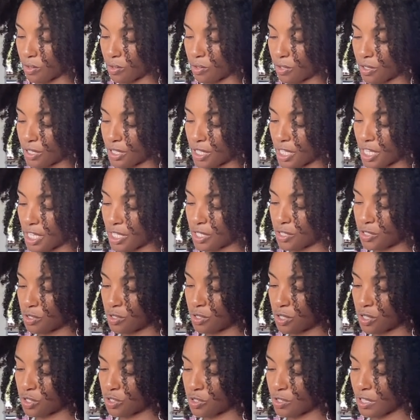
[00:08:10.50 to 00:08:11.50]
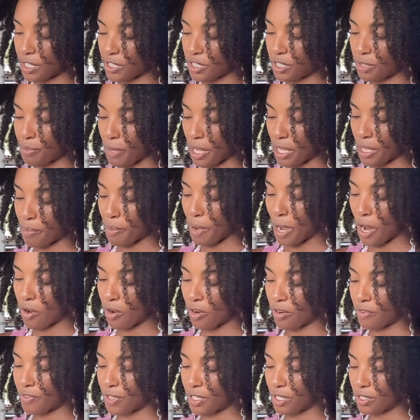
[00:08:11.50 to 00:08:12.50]
lured into destruction by the
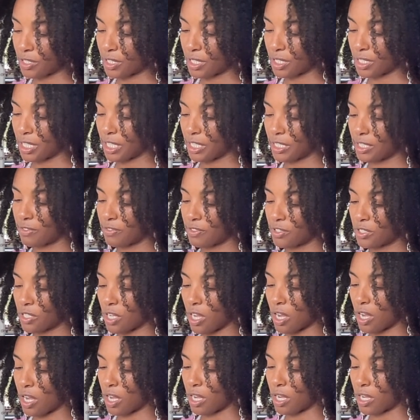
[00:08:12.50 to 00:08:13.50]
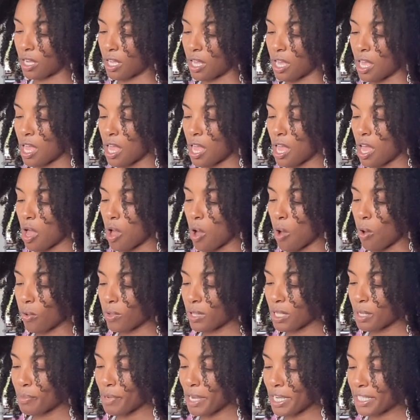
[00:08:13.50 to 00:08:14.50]
power of their seductive song,
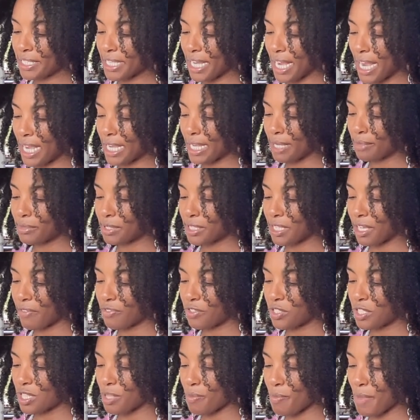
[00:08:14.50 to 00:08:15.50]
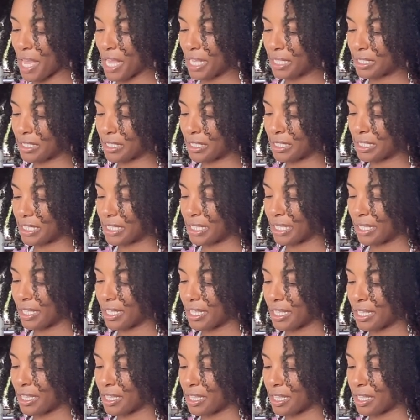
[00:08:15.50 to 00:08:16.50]
only by tying himself to the mast and
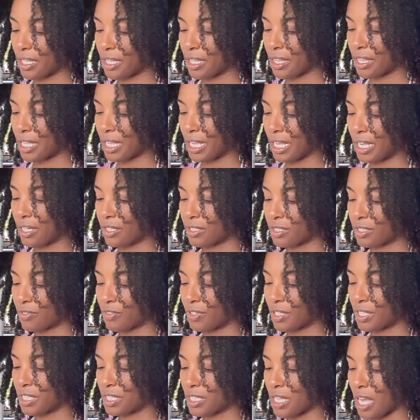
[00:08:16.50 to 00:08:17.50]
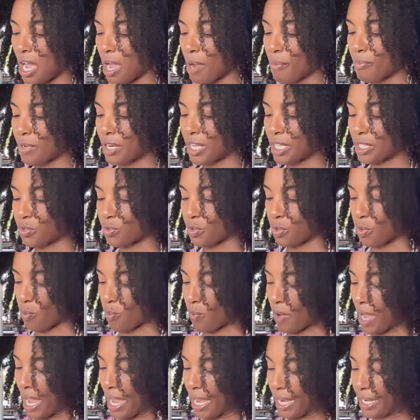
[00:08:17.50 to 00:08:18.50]
sealing the ears of his comrades with
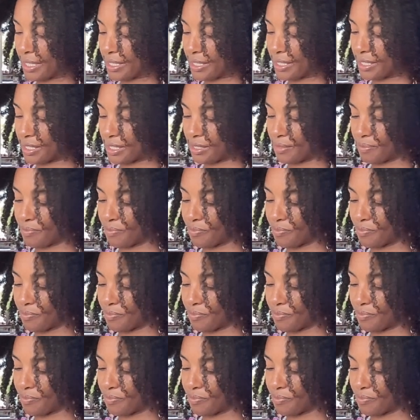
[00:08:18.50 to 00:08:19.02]
wax.